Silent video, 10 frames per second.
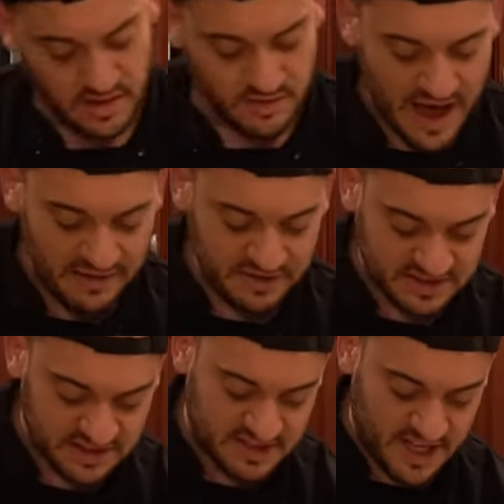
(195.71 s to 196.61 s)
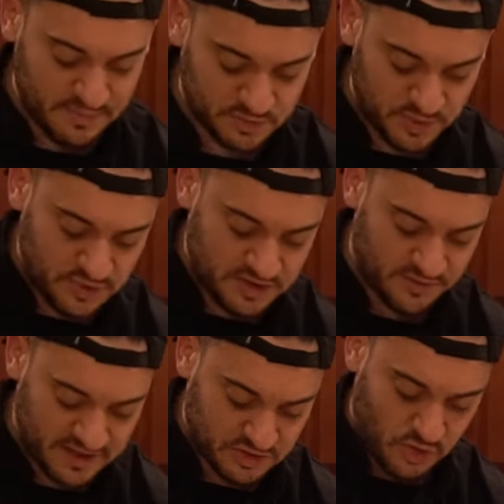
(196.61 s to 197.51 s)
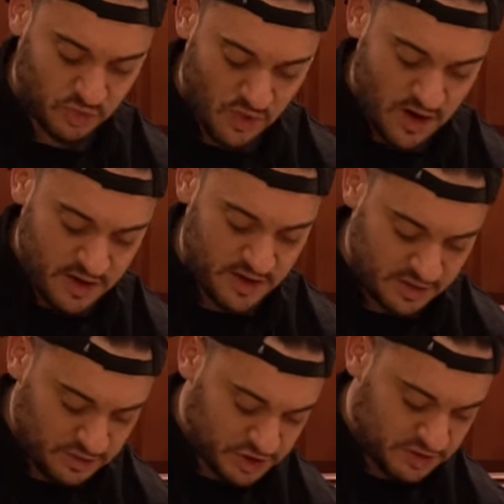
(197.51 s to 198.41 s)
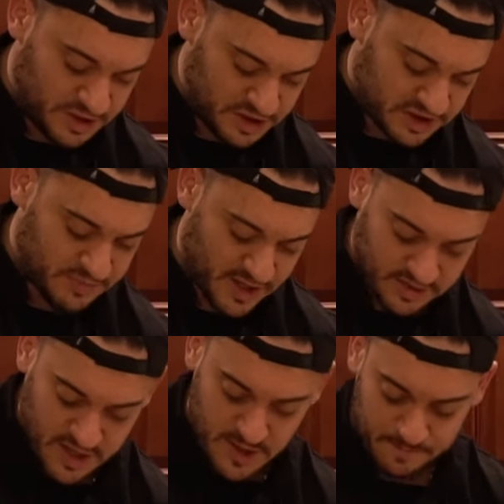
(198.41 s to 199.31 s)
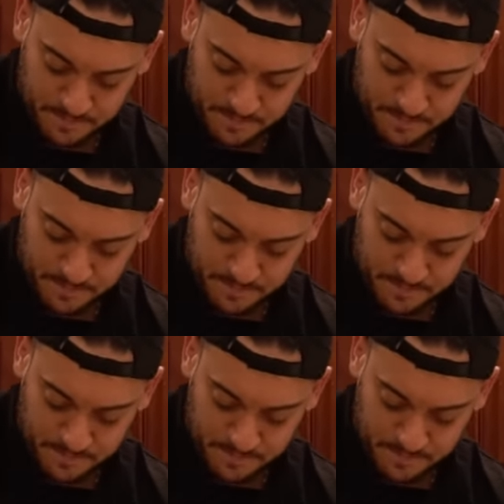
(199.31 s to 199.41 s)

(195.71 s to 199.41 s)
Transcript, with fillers: five to six tablespoons of ice cold water and you should be just about there.